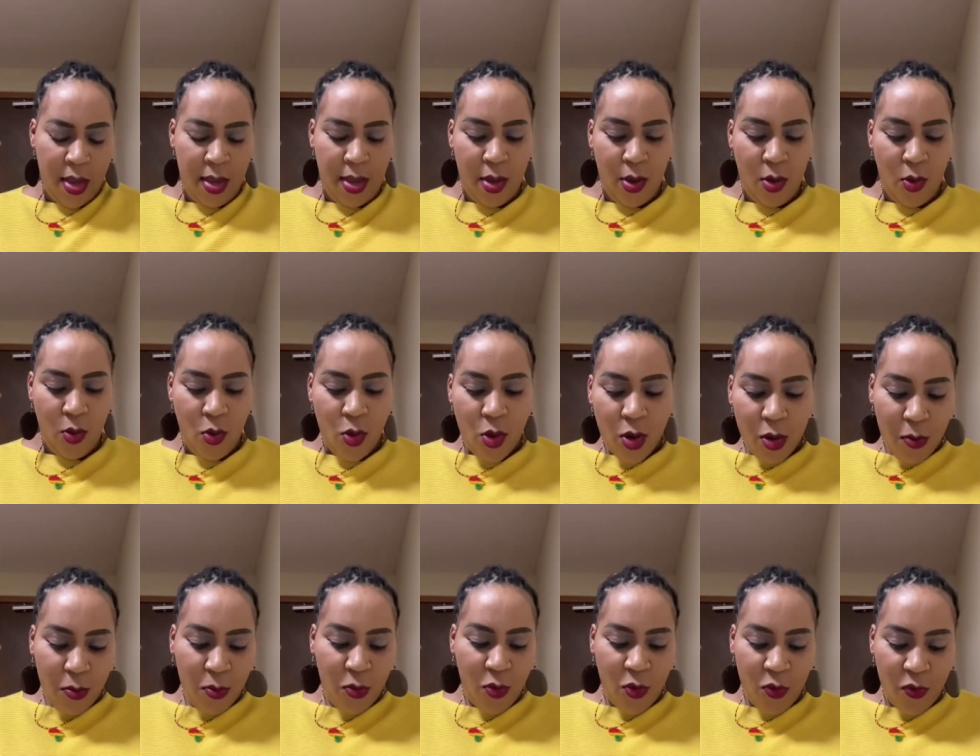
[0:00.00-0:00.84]

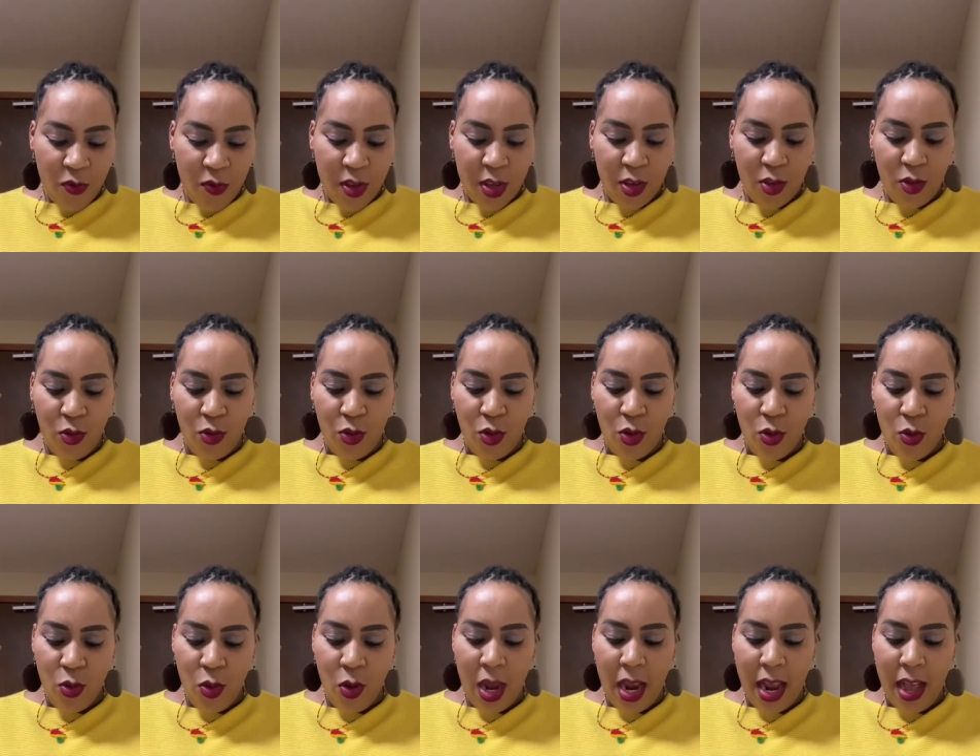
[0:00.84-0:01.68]
What movies do
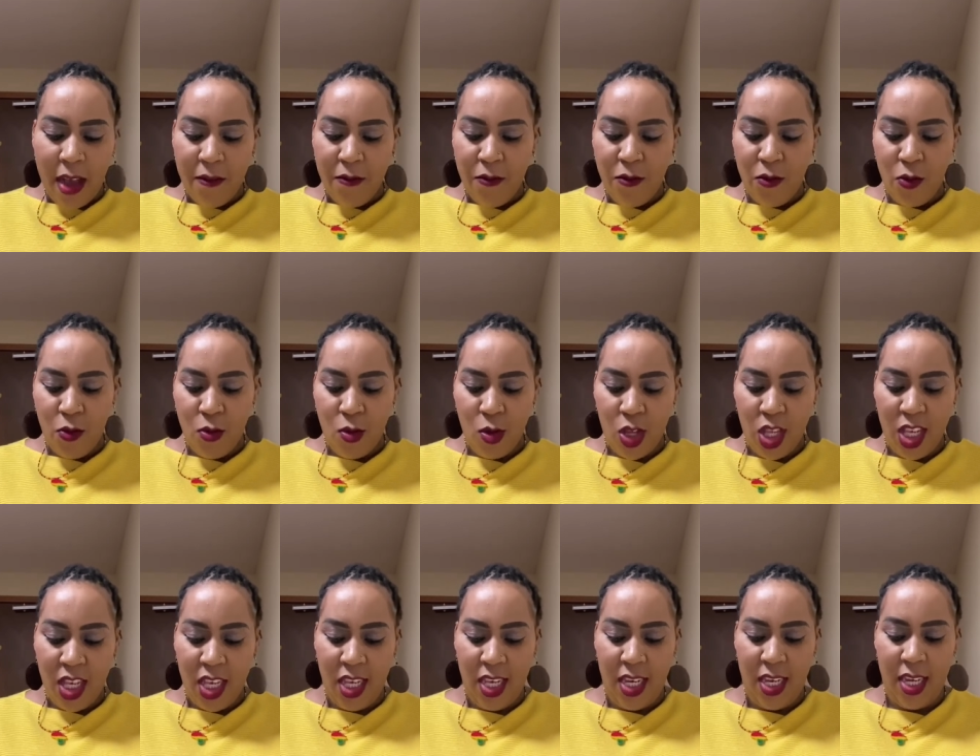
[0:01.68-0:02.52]
you love
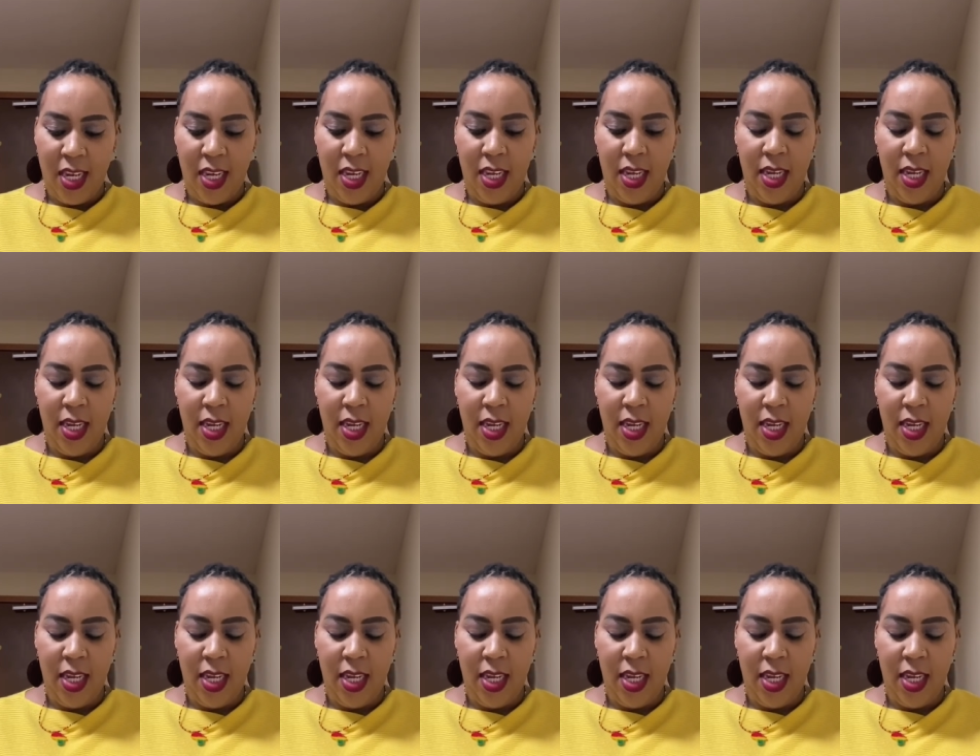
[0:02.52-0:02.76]
watching?